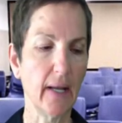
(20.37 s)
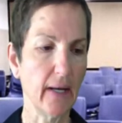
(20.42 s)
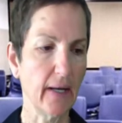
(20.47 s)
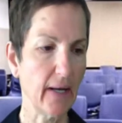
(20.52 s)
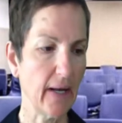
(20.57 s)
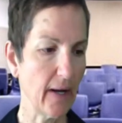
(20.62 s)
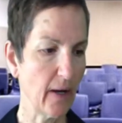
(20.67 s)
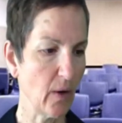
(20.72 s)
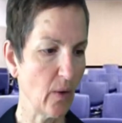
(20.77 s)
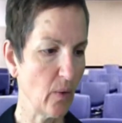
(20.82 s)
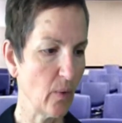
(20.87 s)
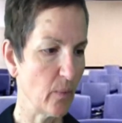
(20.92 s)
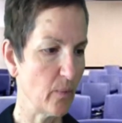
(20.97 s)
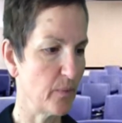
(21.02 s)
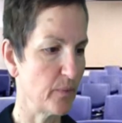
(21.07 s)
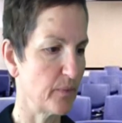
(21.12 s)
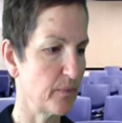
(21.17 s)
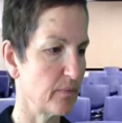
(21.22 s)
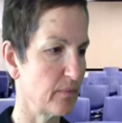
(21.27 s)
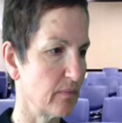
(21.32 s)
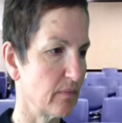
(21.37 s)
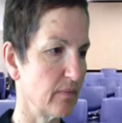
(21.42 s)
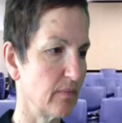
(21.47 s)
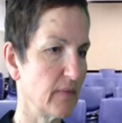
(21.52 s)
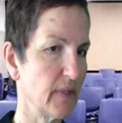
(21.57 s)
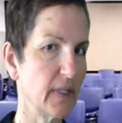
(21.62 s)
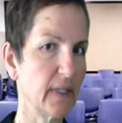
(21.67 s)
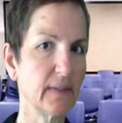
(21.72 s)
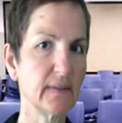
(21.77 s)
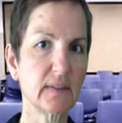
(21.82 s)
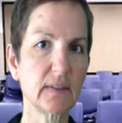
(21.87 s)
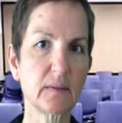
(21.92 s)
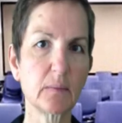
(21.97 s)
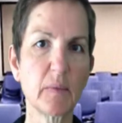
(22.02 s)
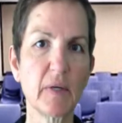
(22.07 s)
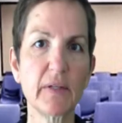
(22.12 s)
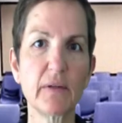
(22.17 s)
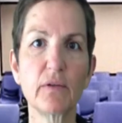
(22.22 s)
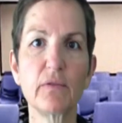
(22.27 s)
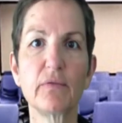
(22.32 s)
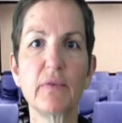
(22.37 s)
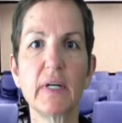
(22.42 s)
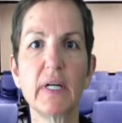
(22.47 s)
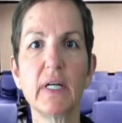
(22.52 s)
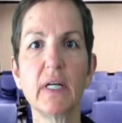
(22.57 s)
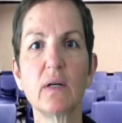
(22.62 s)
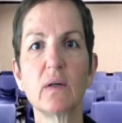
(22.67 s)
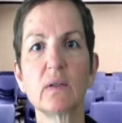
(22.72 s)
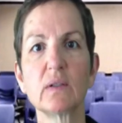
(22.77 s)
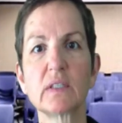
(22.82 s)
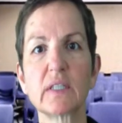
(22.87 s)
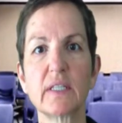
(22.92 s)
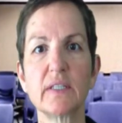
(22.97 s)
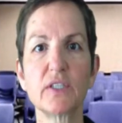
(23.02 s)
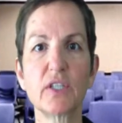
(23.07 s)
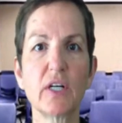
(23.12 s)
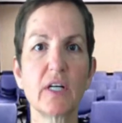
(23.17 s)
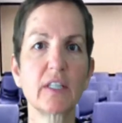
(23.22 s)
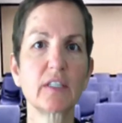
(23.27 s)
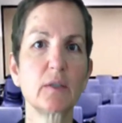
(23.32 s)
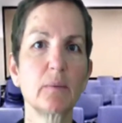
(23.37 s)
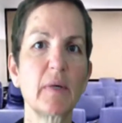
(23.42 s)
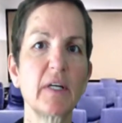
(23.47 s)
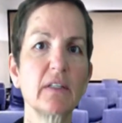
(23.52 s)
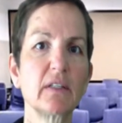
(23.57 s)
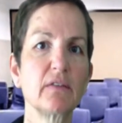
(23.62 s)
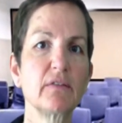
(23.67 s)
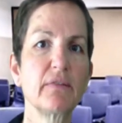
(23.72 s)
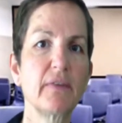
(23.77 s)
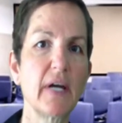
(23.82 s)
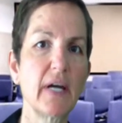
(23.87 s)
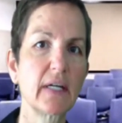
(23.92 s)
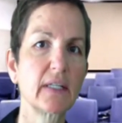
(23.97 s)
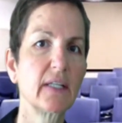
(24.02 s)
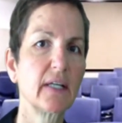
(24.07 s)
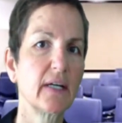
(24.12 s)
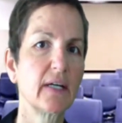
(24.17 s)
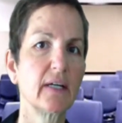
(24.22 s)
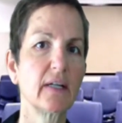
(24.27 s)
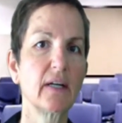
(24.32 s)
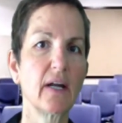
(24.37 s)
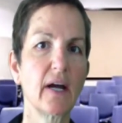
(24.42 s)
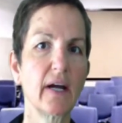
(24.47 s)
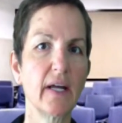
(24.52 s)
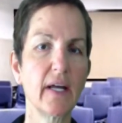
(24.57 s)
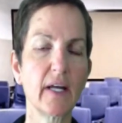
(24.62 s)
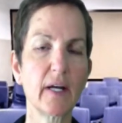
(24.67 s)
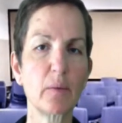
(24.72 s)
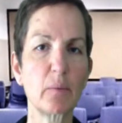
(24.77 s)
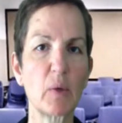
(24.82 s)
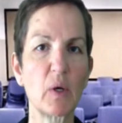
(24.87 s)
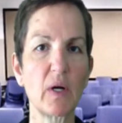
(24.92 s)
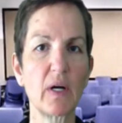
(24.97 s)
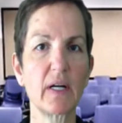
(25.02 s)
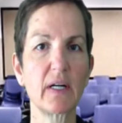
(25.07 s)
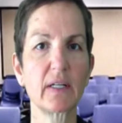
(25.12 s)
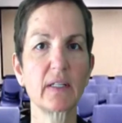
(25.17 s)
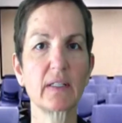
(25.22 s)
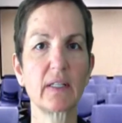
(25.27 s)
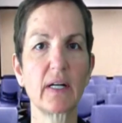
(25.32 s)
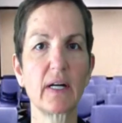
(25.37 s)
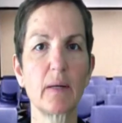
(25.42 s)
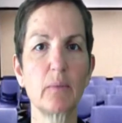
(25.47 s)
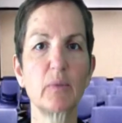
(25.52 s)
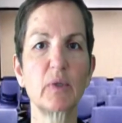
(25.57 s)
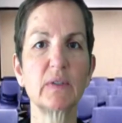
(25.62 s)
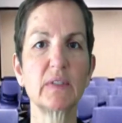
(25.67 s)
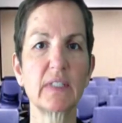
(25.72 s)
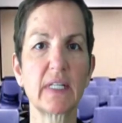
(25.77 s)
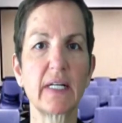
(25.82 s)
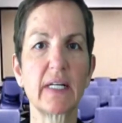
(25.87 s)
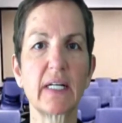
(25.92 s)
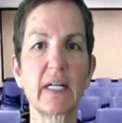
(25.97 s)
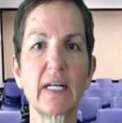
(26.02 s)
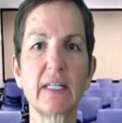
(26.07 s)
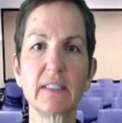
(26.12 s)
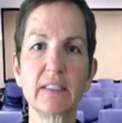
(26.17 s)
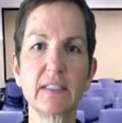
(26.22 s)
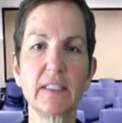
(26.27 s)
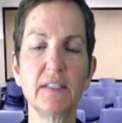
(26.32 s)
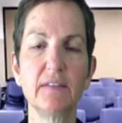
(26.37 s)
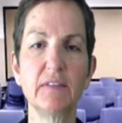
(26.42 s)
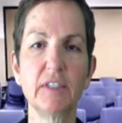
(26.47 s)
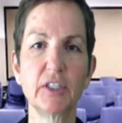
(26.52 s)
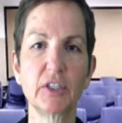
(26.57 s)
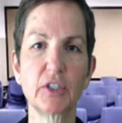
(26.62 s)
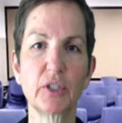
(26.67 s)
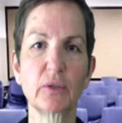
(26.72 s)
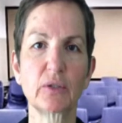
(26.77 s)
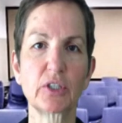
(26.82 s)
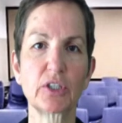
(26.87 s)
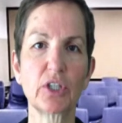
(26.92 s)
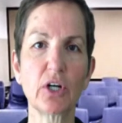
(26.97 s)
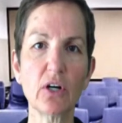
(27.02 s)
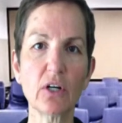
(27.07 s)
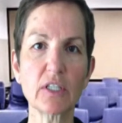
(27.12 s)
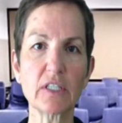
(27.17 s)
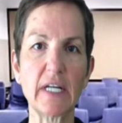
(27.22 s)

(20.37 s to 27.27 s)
Now, in some other videos, I talked about the fact that I had a product that I presented on the TV show Shark